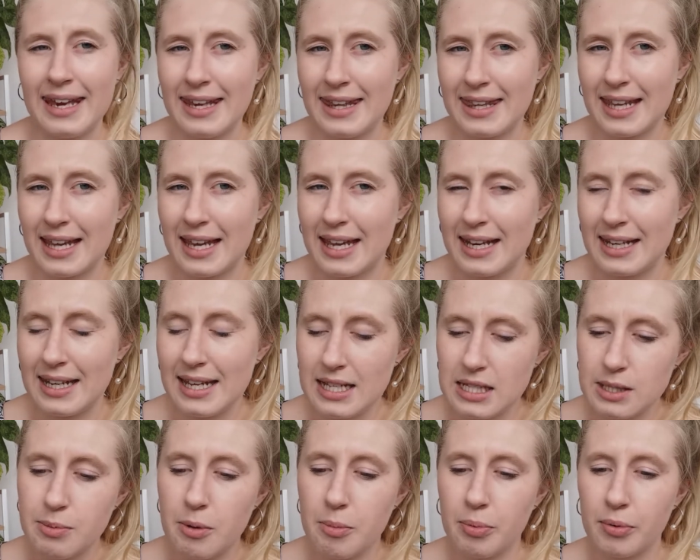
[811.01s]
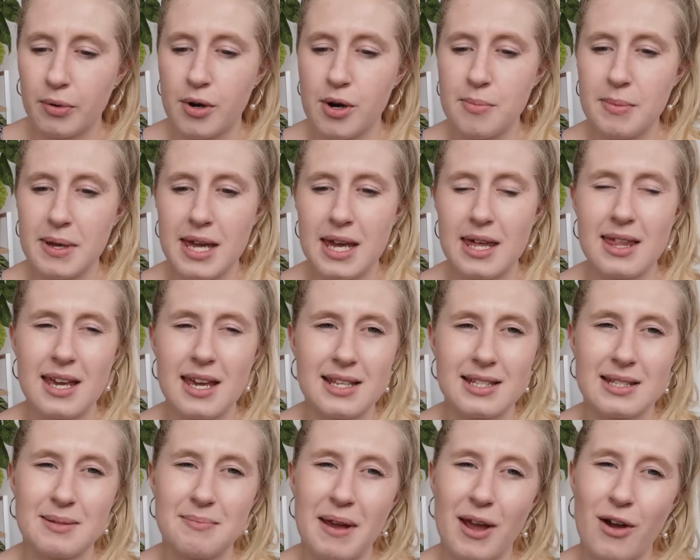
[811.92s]
The next Peperomia that
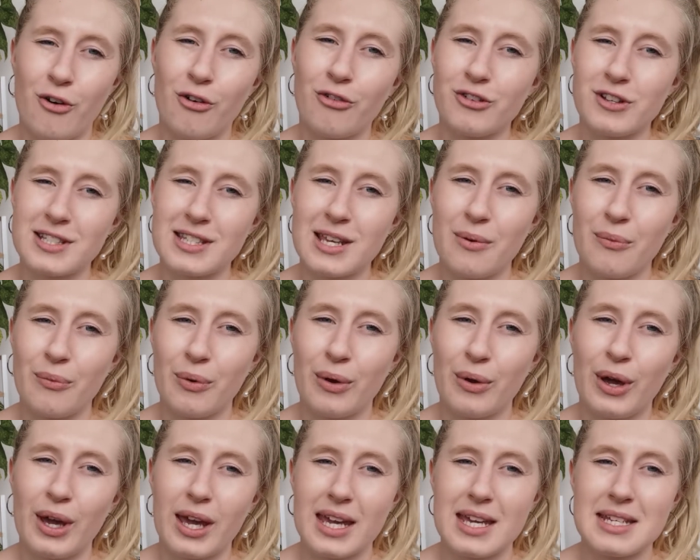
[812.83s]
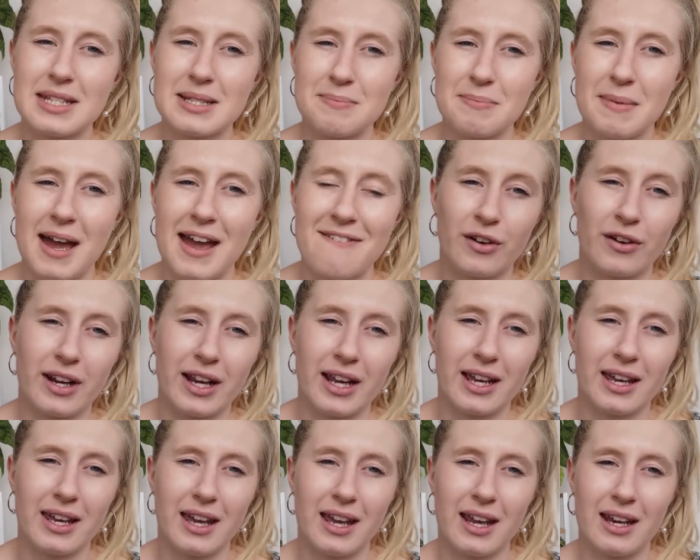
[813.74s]
is in my office at work is my
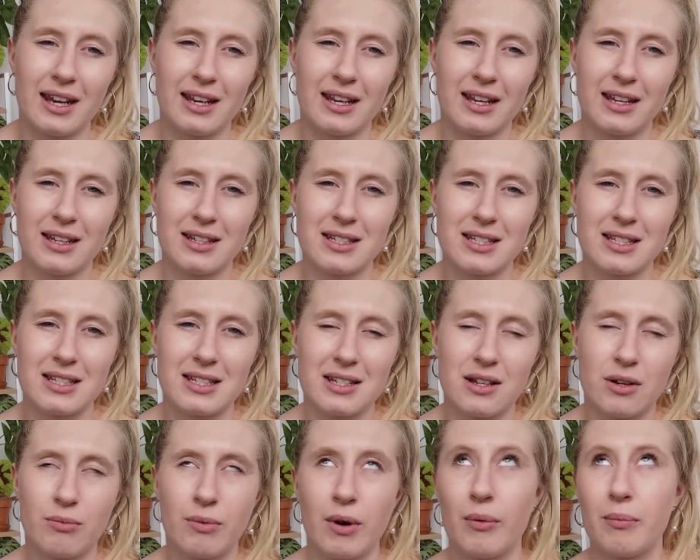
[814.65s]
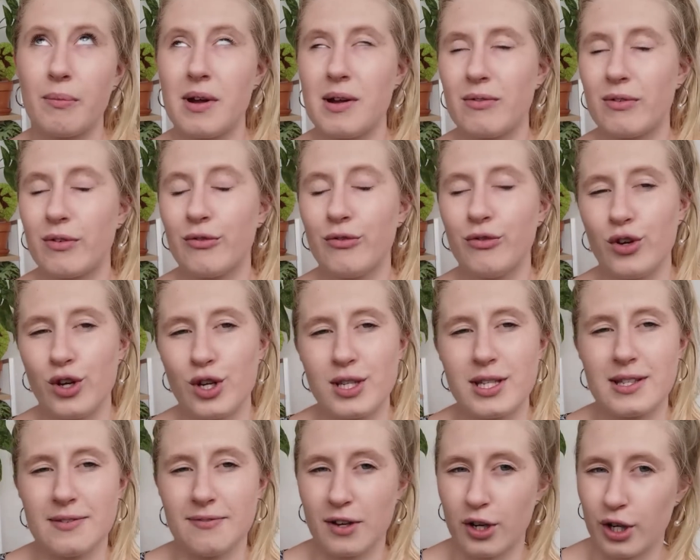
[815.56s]
my
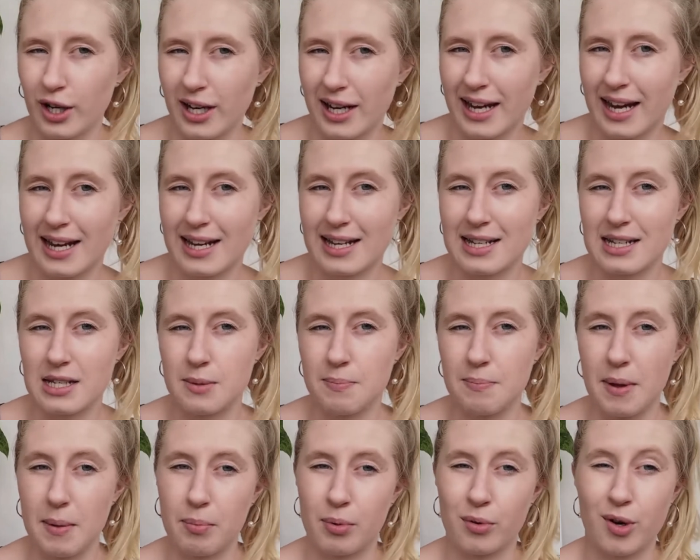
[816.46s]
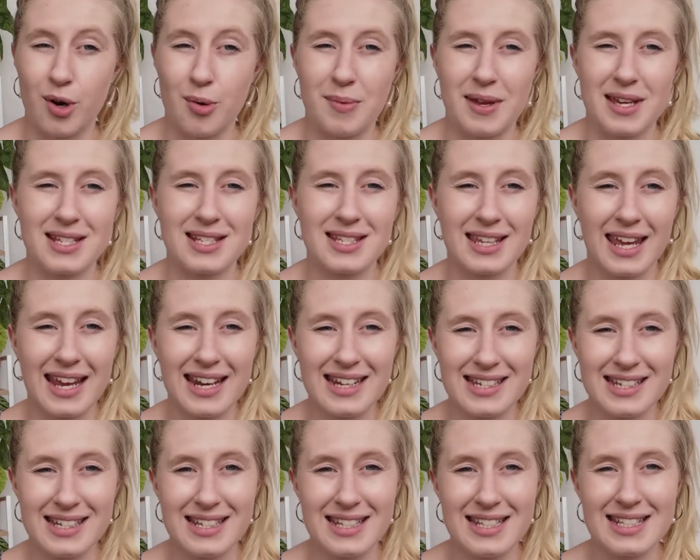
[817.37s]
reverse variegated Peperomia
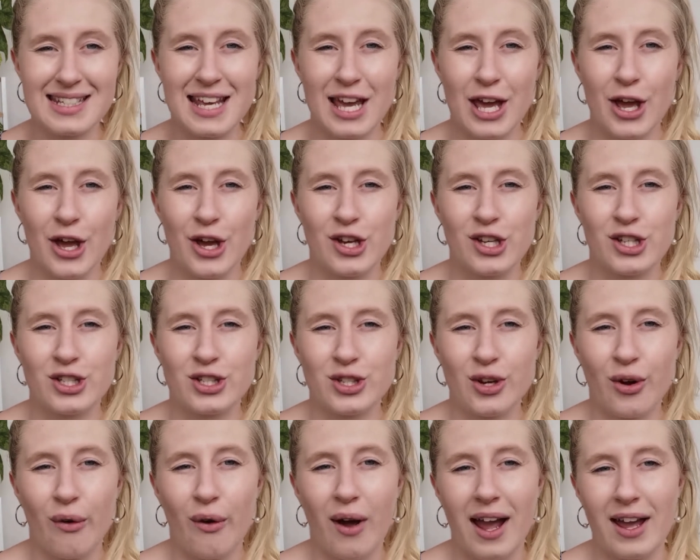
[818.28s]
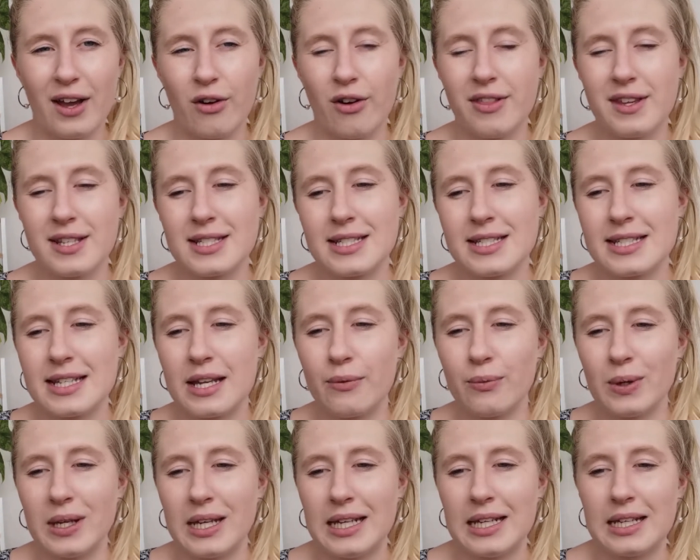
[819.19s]
scandens. So I got this as a
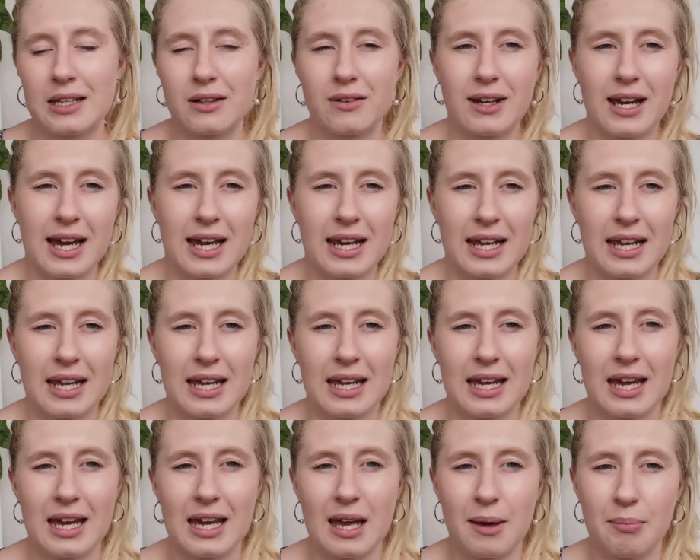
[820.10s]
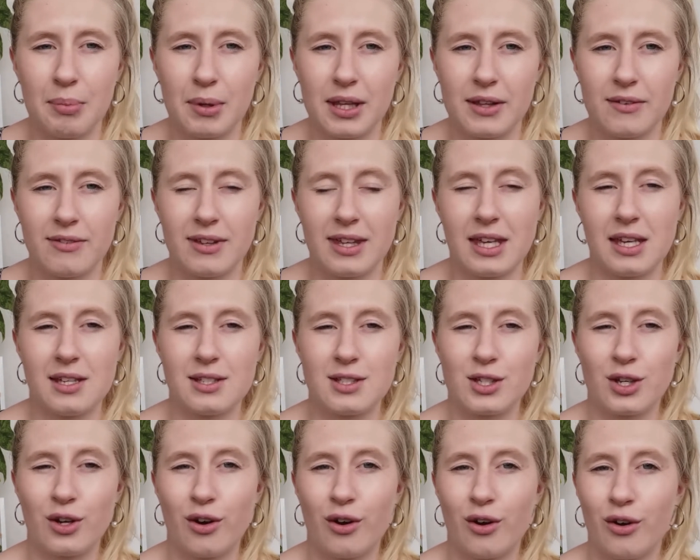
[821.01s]
wee little cutting a couple of
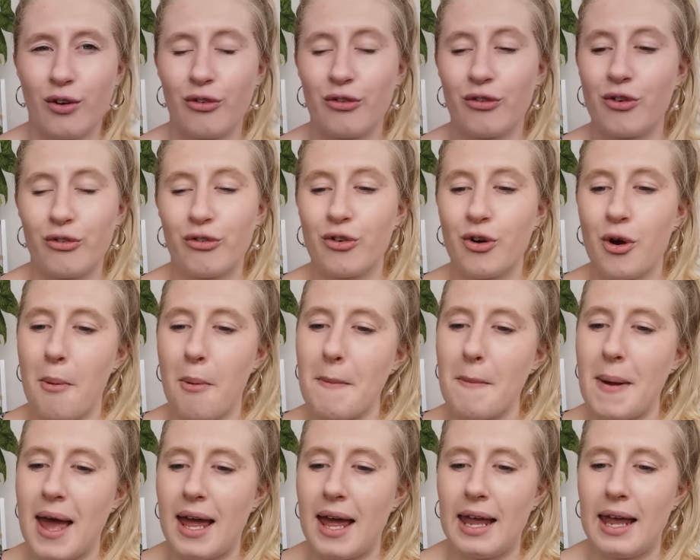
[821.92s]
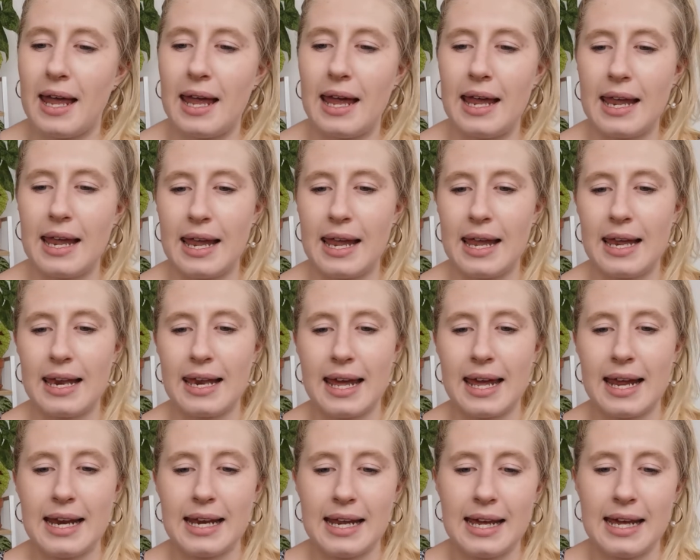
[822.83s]
years ago from a
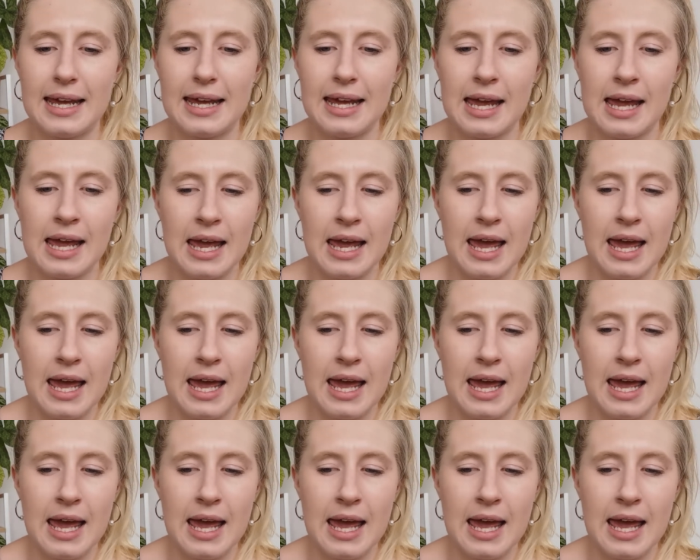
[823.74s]
lady